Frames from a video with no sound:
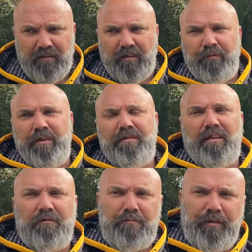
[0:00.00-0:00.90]
the vision
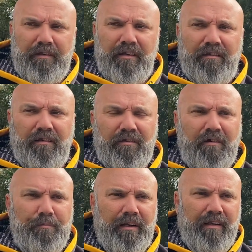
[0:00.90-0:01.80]
that was presented since
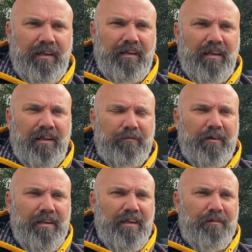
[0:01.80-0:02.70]
I've been there in the last
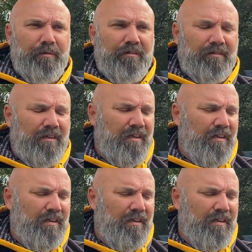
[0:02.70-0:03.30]
3 years, because